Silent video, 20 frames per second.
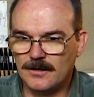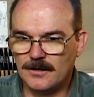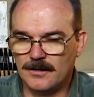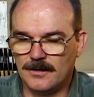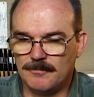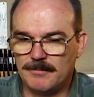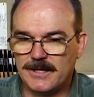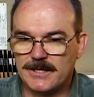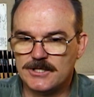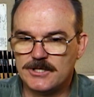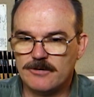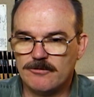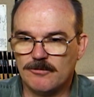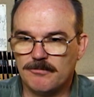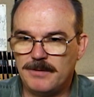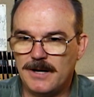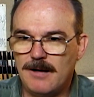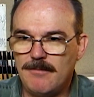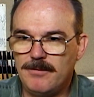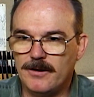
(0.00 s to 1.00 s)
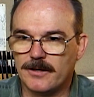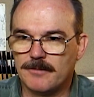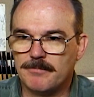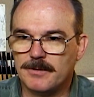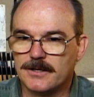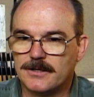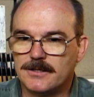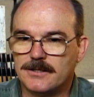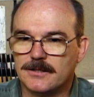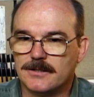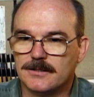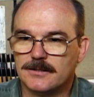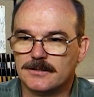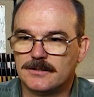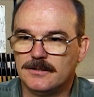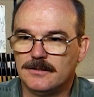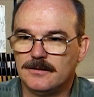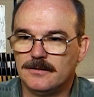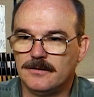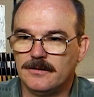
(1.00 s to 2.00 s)
by the general public, but
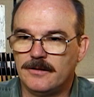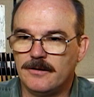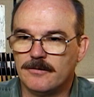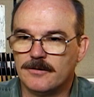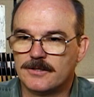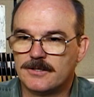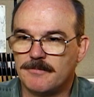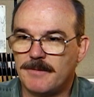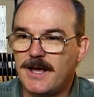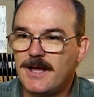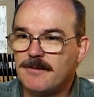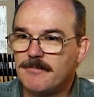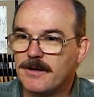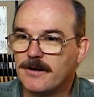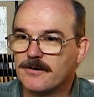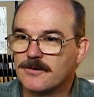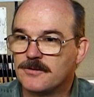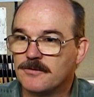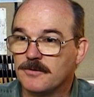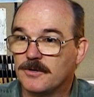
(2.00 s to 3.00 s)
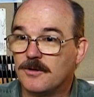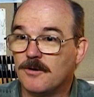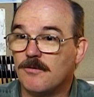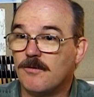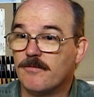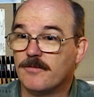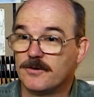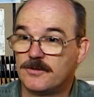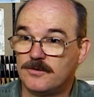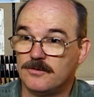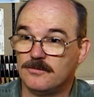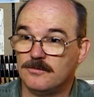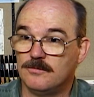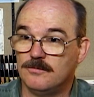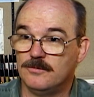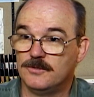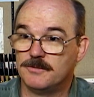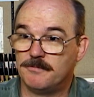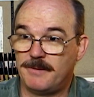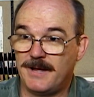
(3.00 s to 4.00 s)
there were some animators who would go over
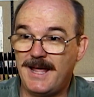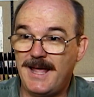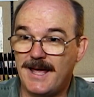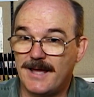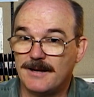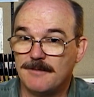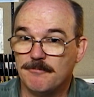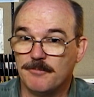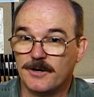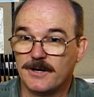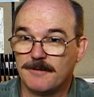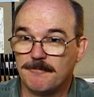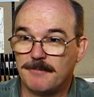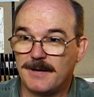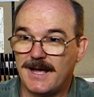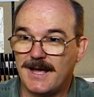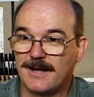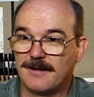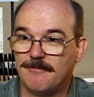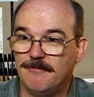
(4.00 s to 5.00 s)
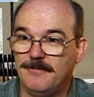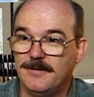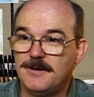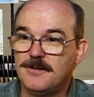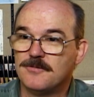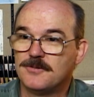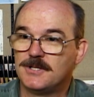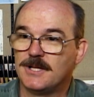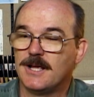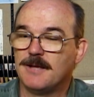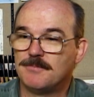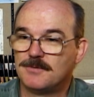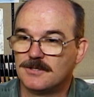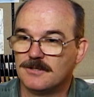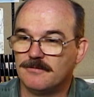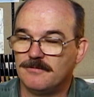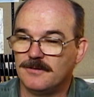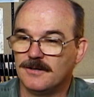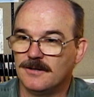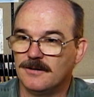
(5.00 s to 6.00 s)
to Japan and bring back videotapes
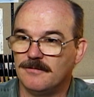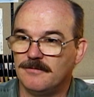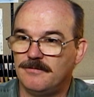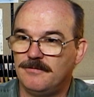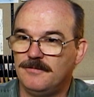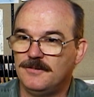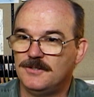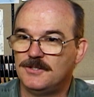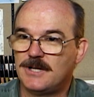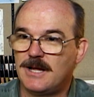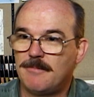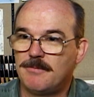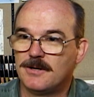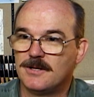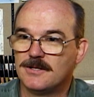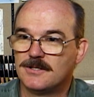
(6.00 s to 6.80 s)
of Japanese